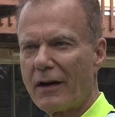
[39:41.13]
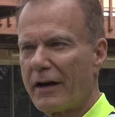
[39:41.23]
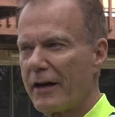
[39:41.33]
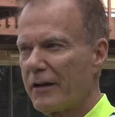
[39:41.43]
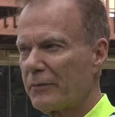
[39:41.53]

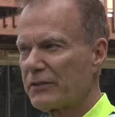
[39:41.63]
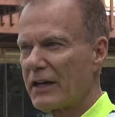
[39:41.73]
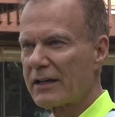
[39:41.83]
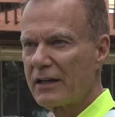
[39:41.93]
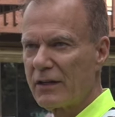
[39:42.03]
I am
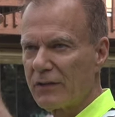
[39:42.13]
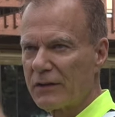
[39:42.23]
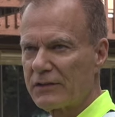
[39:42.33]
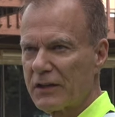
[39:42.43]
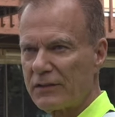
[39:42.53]
sucking in
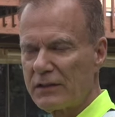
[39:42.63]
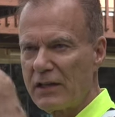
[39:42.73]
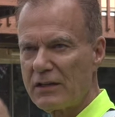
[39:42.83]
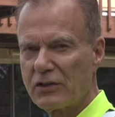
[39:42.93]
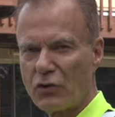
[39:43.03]
the sun's
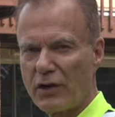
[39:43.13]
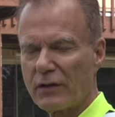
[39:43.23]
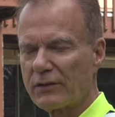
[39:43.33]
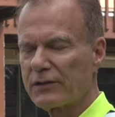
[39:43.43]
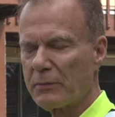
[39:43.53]
heat during
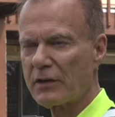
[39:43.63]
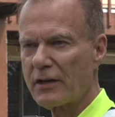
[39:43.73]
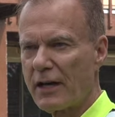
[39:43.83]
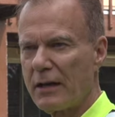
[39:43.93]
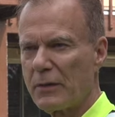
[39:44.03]
the
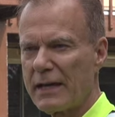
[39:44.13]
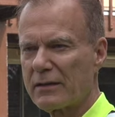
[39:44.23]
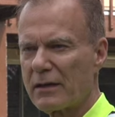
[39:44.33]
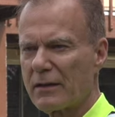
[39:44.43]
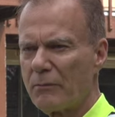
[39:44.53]
summertime,
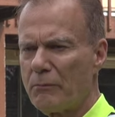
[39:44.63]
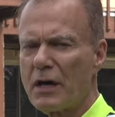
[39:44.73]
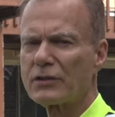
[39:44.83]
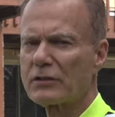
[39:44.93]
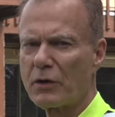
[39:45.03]
making it
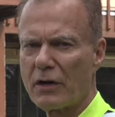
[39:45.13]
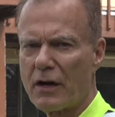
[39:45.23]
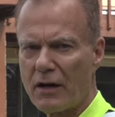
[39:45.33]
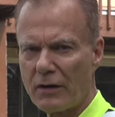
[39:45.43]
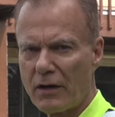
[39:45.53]
much more
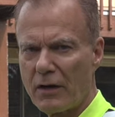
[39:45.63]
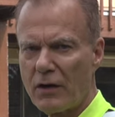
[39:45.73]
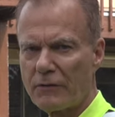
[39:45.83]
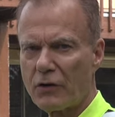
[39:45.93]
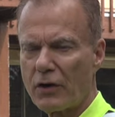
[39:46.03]
hard
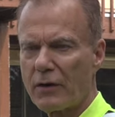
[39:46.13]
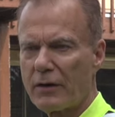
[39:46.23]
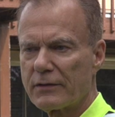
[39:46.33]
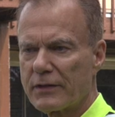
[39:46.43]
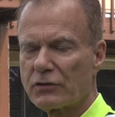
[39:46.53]
for
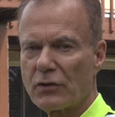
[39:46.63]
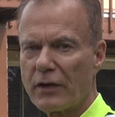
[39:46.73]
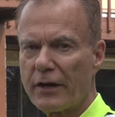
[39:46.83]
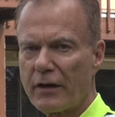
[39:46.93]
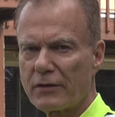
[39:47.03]

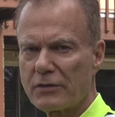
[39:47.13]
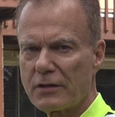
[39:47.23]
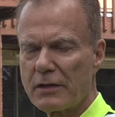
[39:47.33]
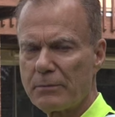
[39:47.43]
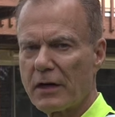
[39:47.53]
central air to
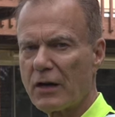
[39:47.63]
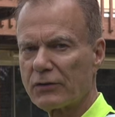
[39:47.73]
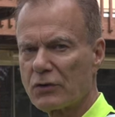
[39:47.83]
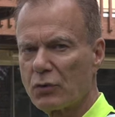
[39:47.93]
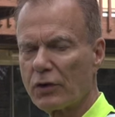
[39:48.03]
keep your
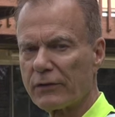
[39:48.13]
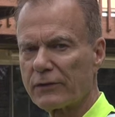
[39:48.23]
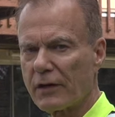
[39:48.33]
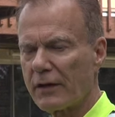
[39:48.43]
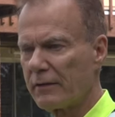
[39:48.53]
house cool
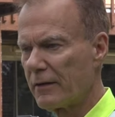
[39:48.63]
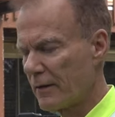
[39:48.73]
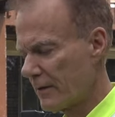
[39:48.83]
inside.